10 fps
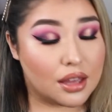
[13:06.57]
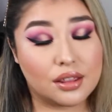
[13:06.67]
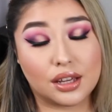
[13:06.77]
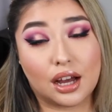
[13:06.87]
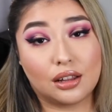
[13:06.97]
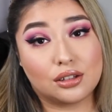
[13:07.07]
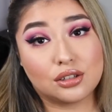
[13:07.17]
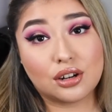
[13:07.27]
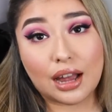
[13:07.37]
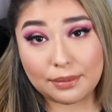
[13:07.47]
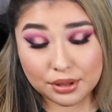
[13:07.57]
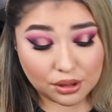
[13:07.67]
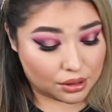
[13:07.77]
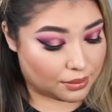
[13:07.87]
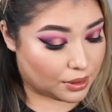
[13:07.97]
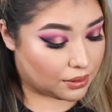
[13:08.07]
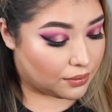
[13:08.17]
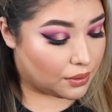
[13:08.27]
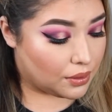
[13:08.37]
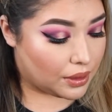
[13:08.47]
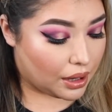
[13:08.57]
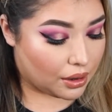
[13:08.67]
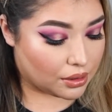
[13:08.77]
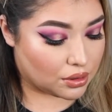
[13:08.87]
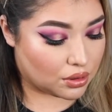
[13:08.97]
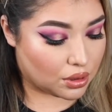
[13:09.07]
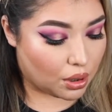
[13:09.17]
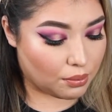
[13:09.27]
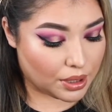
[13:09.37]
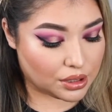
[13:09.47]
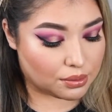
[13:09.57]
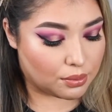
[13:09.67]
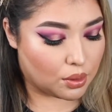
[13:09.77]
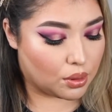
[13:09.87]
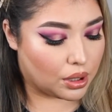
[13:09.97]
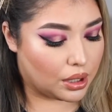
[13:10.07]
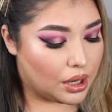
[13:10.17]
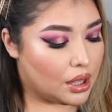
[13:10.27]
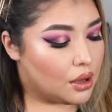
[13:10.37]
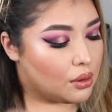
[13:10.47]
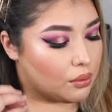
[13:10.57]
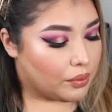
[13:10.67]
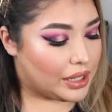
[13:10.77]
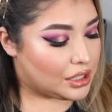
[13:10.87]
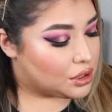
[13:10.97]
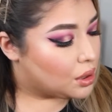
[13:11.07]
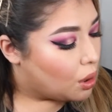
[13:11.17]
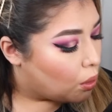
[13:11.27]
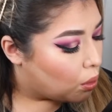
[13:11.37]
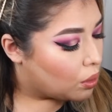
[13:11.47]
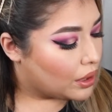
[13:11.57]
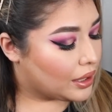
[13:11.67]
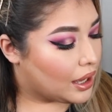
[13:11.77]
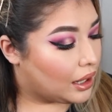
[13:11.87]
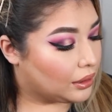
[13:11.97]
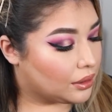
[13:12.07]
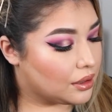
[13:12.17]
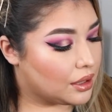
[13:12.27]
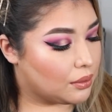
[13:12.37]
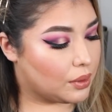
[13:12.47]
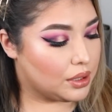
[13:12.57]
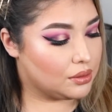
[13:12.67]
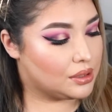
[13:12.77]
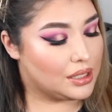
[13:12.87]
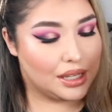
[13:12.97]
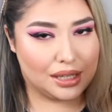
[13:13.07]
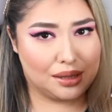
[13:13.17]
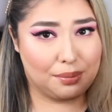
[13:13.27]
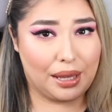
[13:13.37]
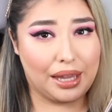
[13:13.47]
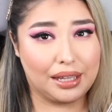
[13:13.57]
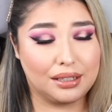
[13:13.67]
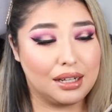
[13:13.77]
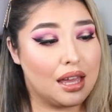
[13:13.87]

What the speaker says: The colors are absolutely beautiful. They are so much more rich in color than what you see in the pan,